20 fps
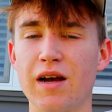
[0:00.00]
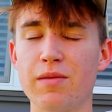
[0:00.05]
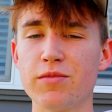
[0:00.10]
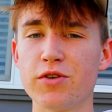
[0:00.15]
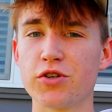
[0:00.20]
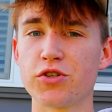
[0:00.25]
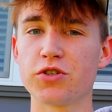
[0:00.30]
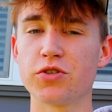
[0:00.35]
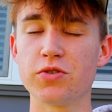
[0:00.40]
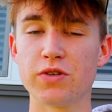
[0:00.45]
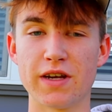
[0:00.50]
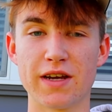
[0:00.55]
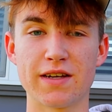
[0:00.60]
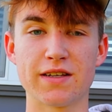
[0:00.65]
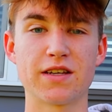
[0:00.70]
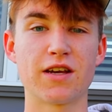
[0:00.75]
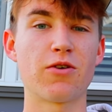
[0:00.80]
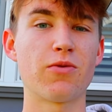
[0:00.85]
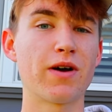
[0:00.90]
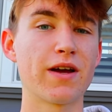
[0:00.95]
I'm gonna show you
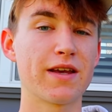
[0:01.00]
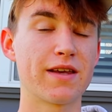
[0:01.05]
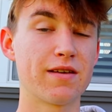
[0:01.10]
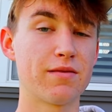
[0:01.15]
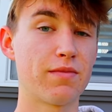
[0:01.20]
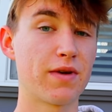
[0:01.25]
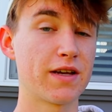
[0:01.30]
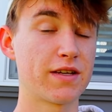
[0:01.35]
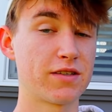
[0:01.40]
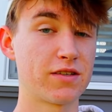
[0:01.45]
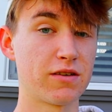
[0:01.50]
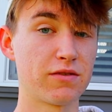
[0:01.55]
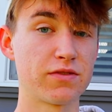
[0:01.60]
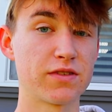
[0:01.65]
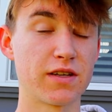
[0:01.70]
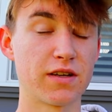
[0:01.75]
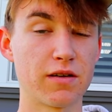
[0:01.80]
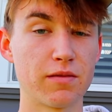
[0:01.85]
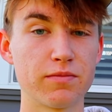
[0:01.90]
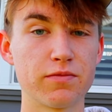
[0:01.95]
guys how I get my stuff
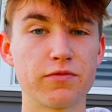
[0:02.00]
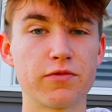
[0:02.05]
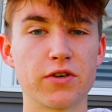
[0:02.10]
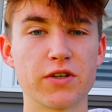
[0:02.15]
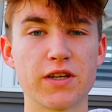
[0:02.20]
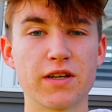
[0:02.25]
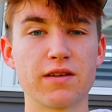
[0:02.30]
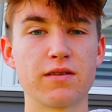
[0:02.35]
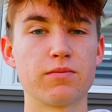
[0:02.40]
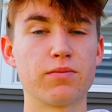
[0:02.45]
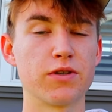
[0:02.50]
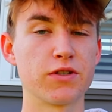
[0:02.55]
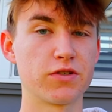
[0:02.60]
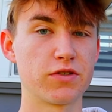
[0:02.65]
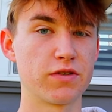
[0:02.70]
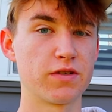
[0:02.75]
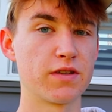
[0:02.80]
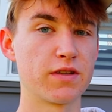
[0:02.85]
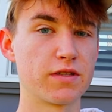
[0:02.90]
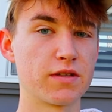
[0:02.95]
set up for taking
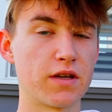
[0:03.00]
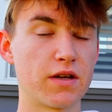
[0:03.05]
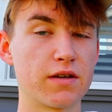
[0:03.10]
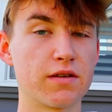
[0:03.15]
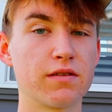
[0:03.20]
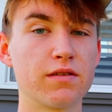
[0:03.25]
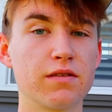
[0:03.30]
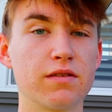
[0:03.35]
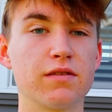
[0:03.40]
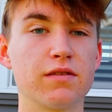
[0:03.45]
pictures of the sun.